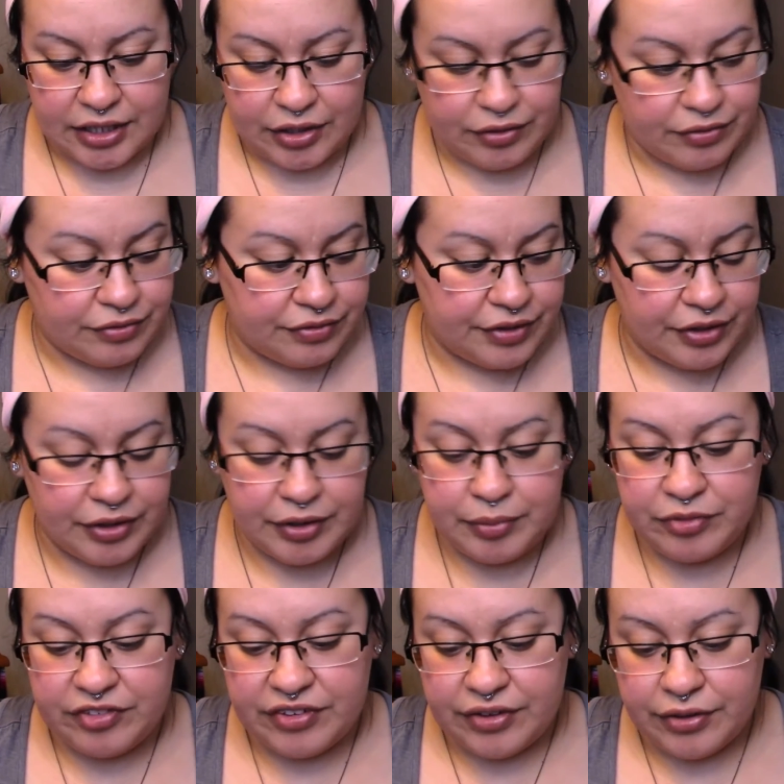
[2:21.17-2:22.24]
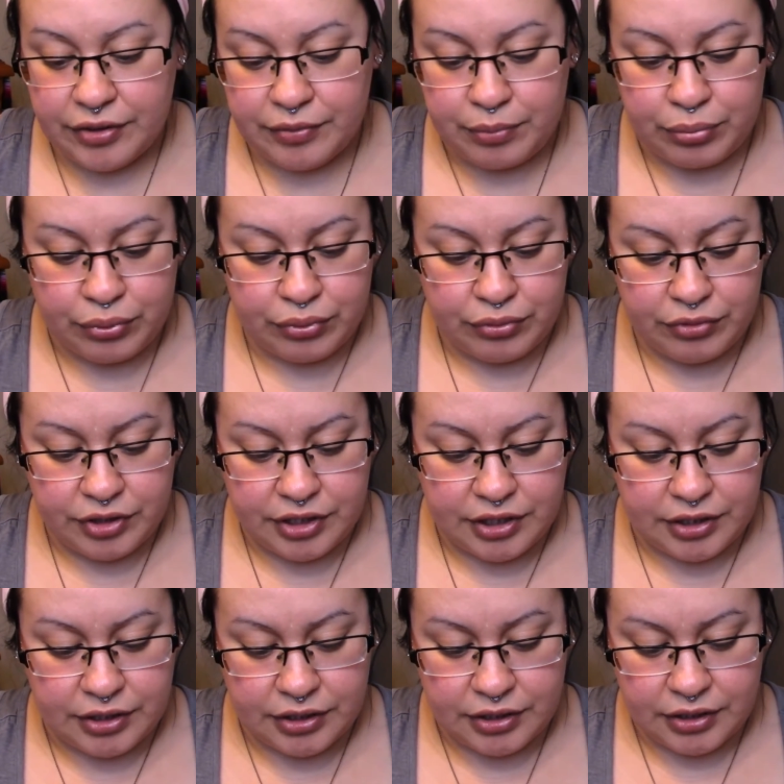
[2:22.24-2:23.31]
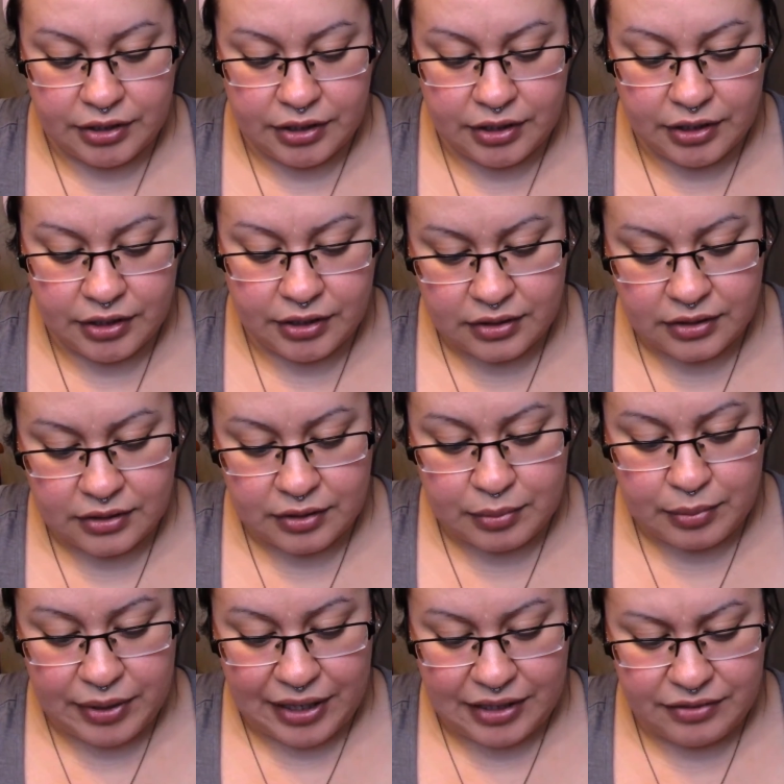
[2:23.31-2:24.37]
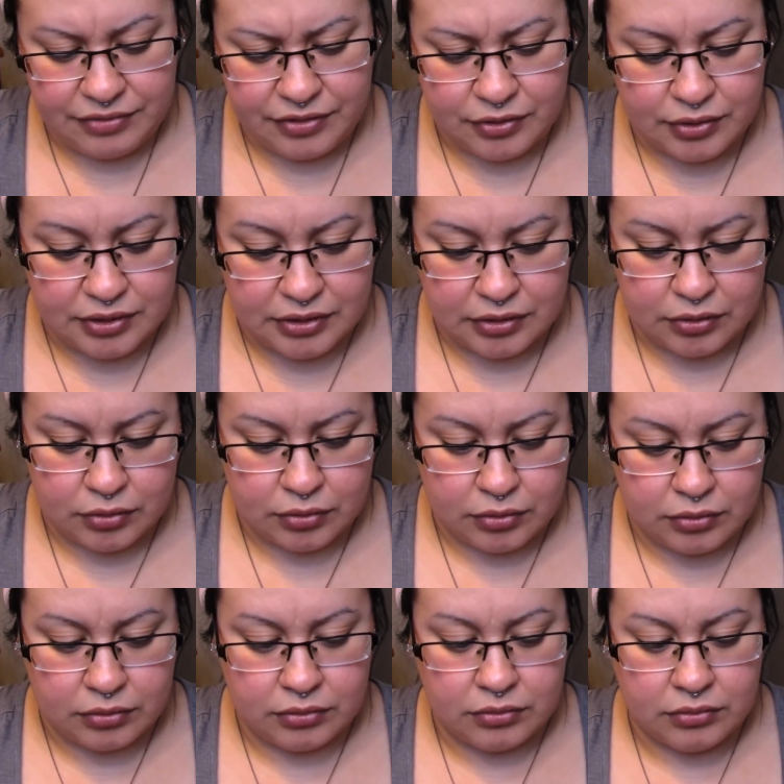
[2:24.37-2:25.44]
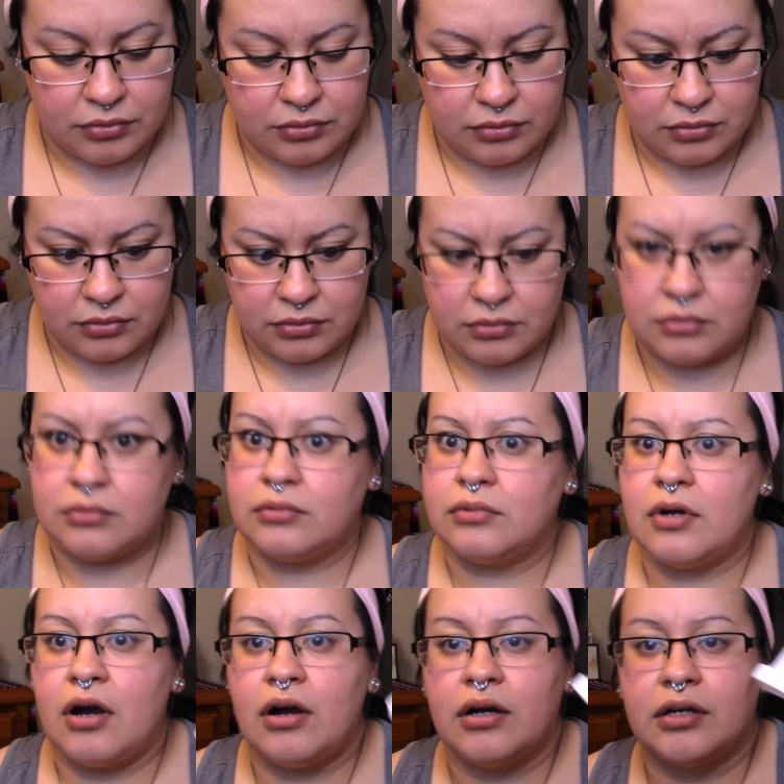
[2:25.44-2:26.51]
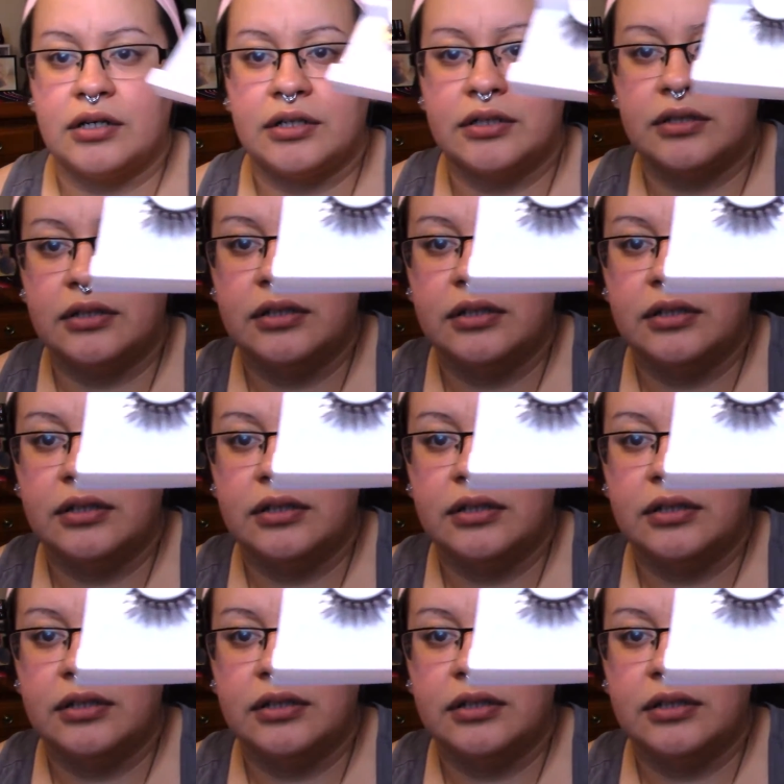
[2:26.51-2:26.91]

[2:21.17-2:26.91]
are very, very pretty. The band feels a little hard.